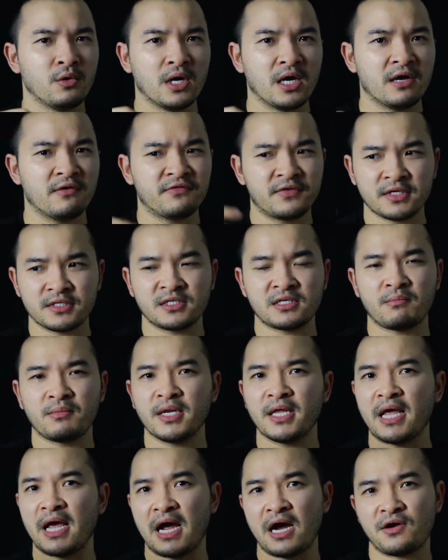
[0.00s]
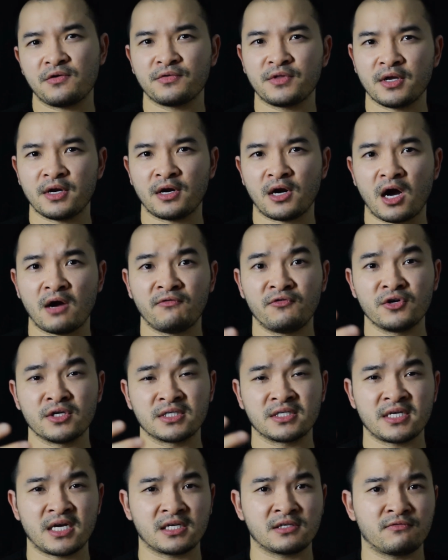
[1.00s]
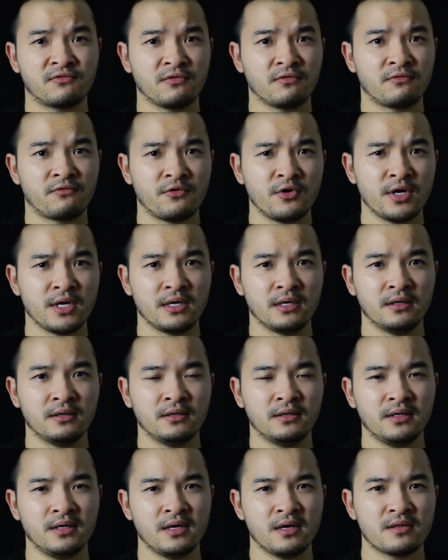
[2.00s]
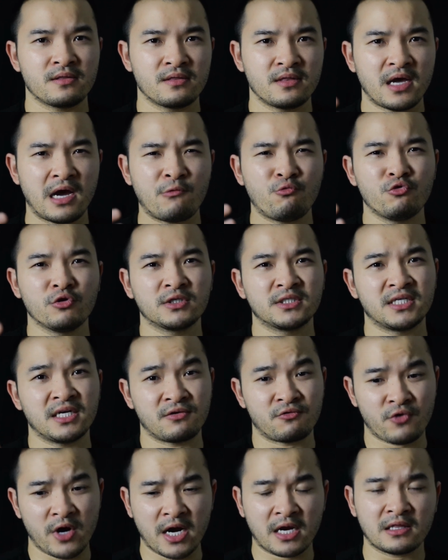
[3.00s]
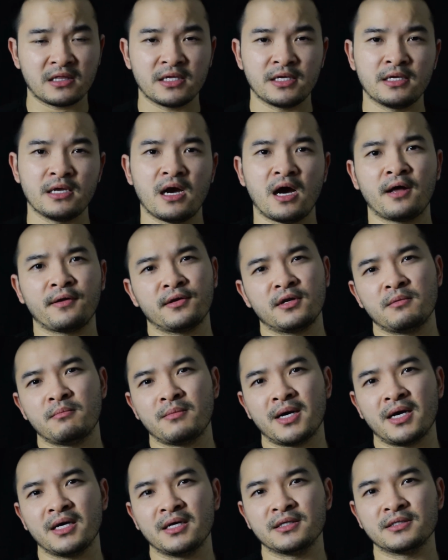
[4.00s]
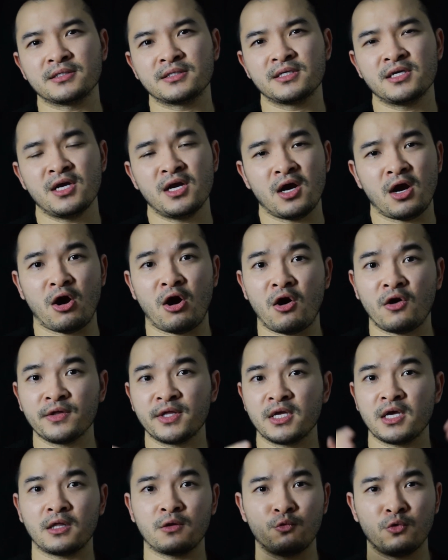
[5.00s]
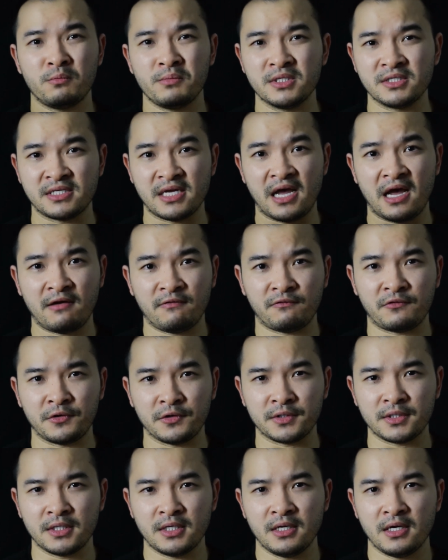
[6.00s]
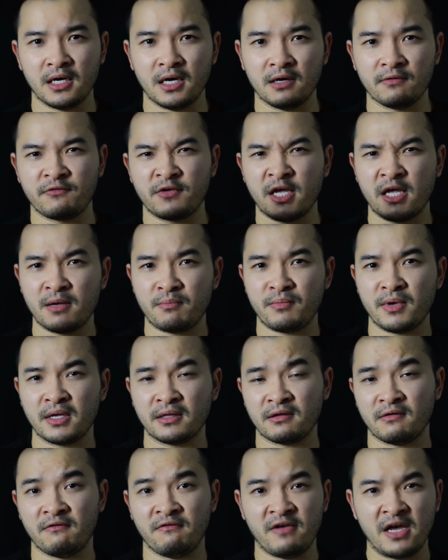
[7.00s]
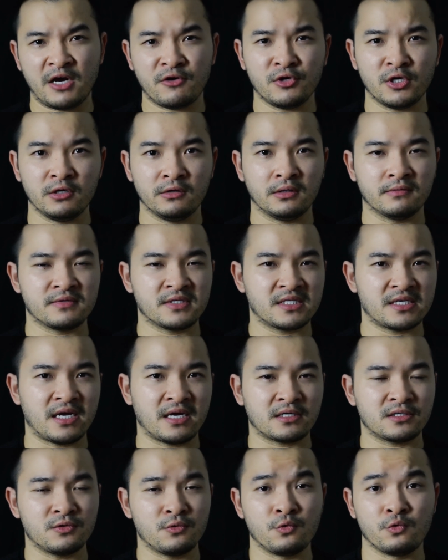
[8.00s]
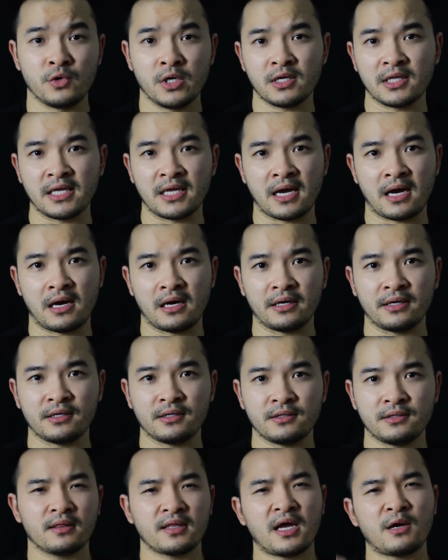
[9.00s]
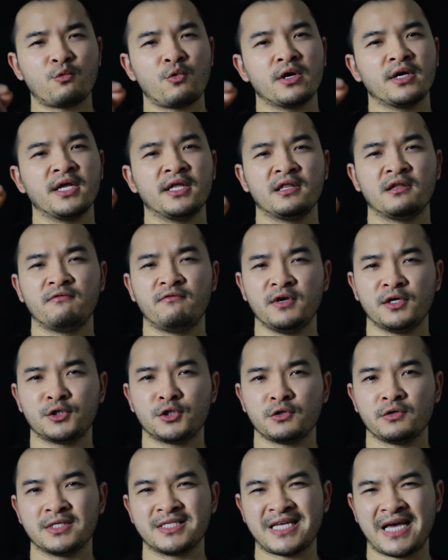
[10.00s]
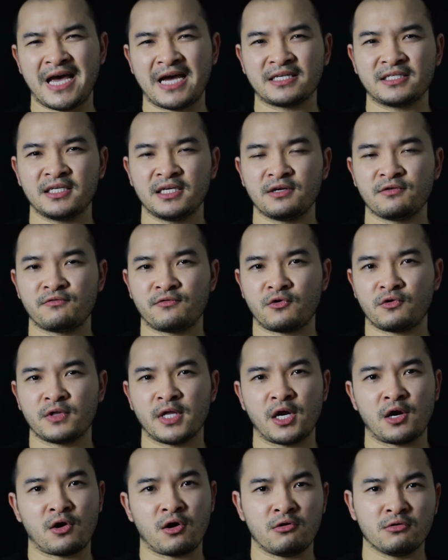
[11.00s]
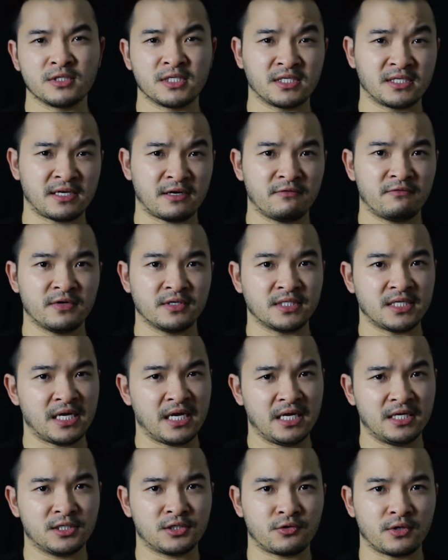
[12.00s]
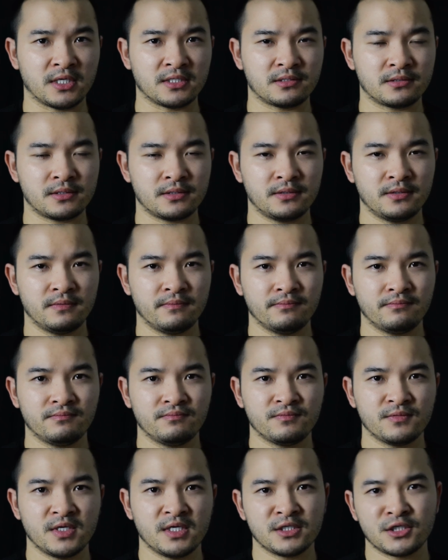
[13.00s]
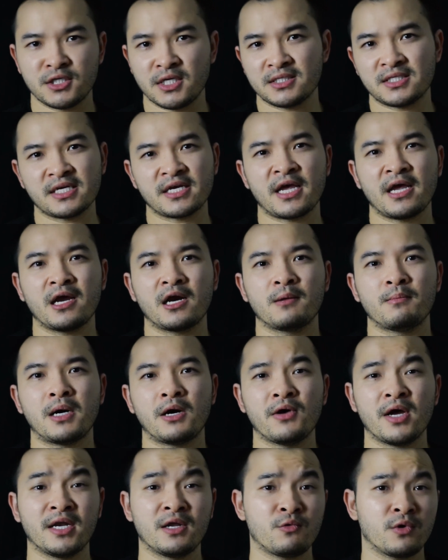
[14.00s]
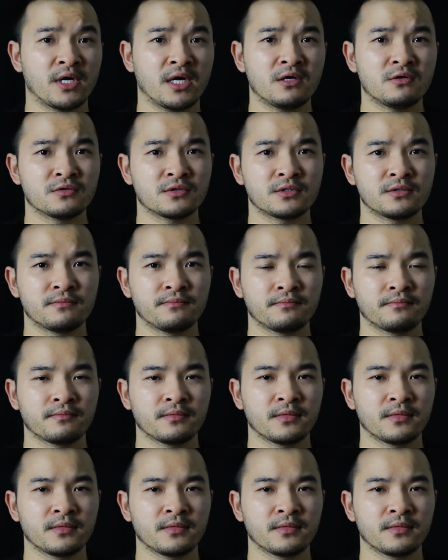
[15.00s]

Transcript: if there's somebody out there offering sex for free, that would directly undermine all the other women's effort of keeping the value of sex really high. That one individual is acting for their own selfish interests. She doesn't care about anyone else.